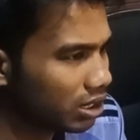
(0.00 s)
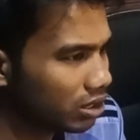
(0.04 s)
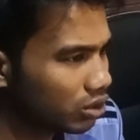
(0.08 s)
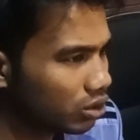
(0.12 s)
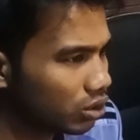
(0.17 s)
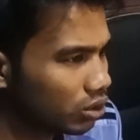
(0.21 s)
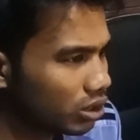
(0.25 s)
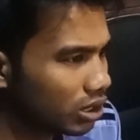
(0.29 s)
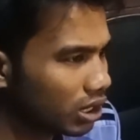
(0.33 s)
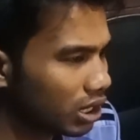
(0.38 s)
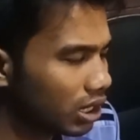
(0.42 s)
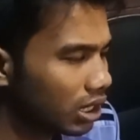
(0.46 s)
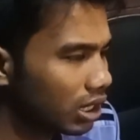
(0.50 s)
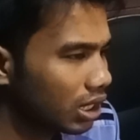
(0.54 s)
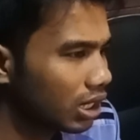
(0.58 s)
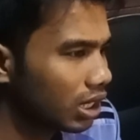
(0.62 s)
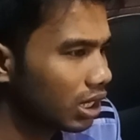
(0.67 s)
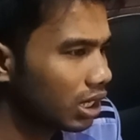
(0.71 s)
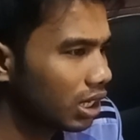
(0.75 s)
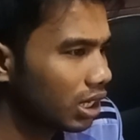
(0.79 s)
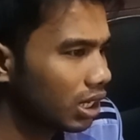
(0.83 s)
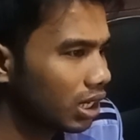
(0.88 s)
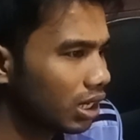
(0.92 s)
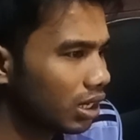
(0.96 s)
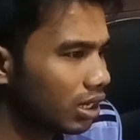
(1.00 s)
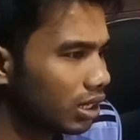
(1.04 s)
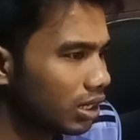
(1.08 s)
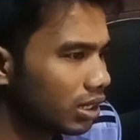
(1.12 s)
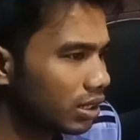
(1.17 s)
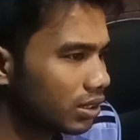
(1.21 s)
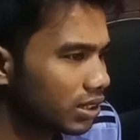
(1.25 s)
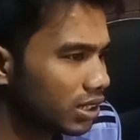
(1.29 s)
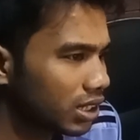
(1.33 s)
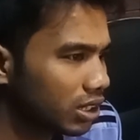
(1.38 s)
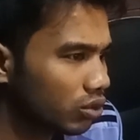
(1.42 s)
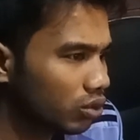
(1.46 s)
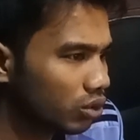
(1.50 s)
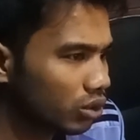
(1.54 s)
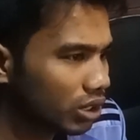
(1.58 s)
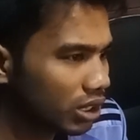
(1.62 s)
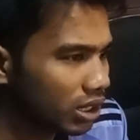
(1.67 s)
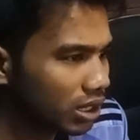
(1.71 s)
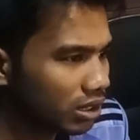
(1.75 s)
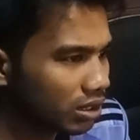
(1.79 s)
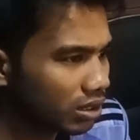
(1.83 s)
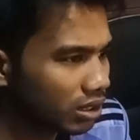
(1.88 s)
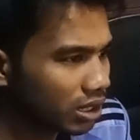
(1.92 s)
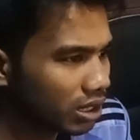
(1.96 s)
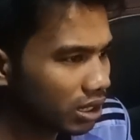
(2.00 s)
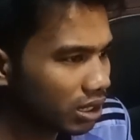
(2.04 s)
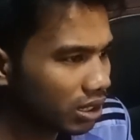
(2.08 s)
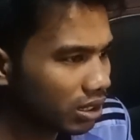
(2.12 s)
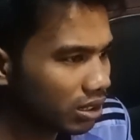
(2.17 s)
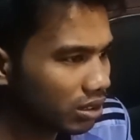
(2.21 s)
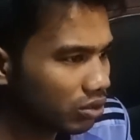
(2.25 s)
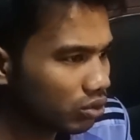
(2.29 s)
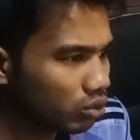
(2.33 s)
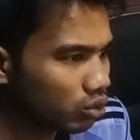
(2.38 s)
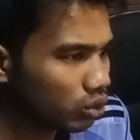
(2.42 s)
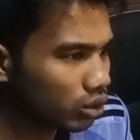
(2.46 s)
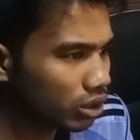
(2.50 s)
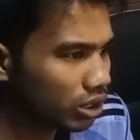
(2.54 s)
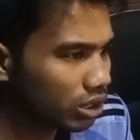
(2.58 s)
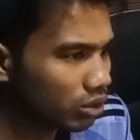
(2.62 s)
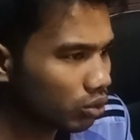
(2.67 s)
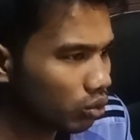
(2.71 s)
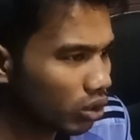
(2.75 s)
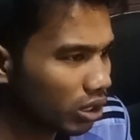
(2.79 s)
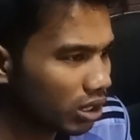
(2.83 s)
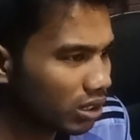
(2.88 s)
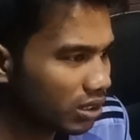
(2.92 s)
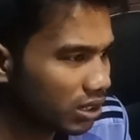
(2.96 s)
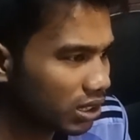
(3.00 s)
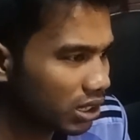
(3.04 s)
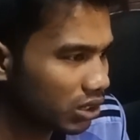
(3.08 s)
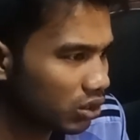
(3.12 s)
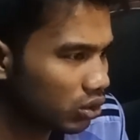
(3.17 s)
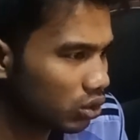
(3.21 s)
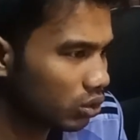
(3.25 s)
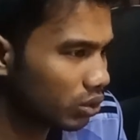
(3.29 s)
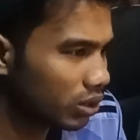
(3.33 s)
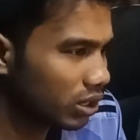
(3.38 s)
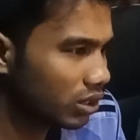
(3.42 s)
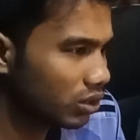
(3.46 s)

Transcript: Social security in the 21st century,